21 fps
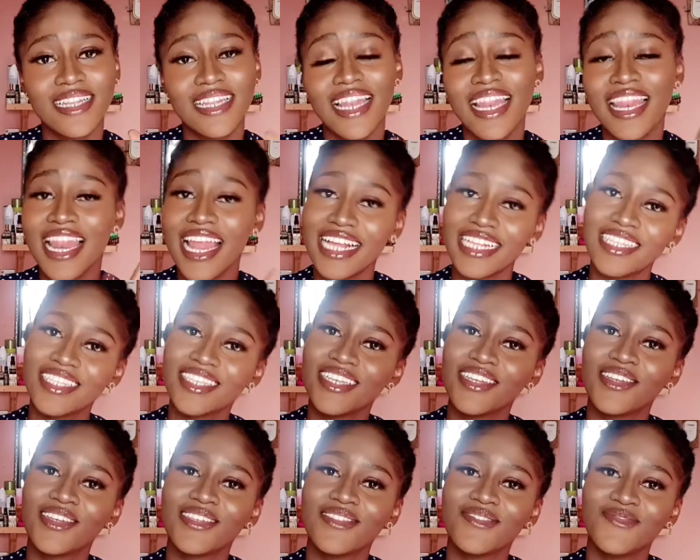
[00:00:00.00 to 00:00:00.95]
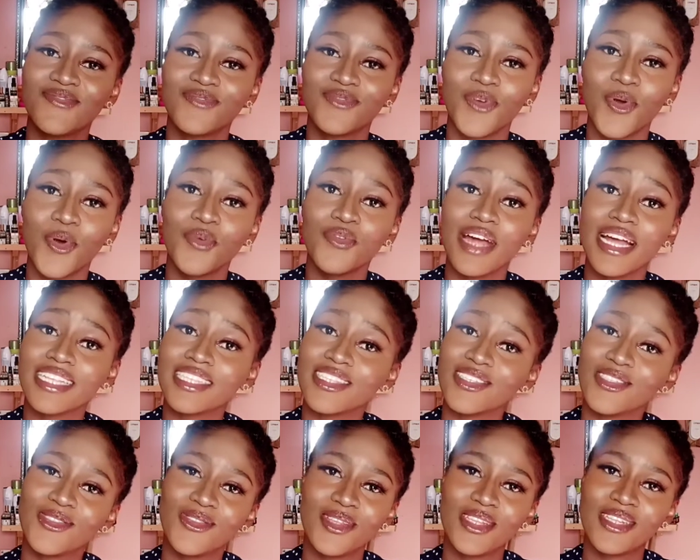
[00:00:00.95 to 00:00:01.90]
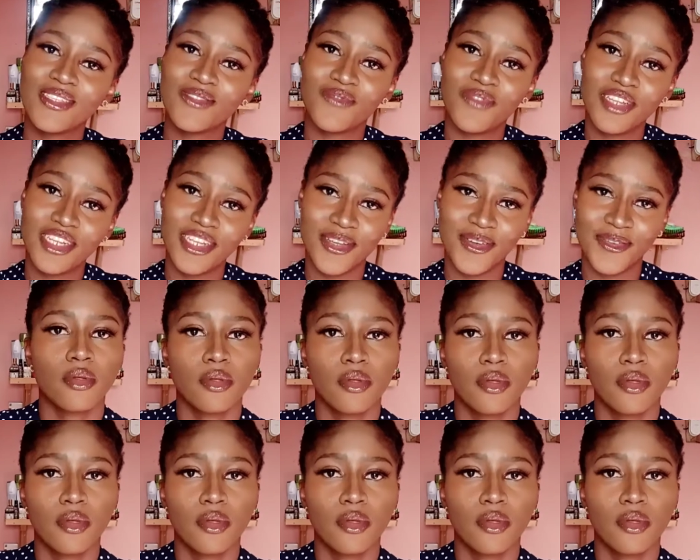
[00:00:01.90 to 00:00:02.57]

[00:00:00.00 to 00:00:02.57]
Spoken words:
let's go right into this video.